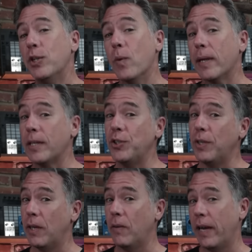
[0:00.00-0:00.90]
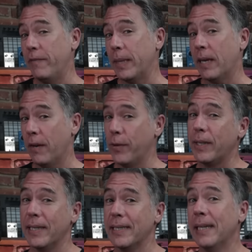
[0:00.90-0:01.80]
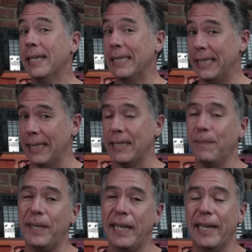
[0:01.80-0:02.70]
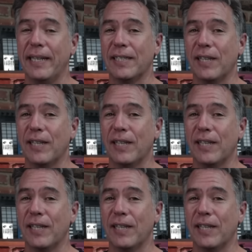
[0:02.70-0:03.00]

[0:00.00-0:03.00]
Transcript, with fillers: do want to let you know, I've been covering this since the beginning.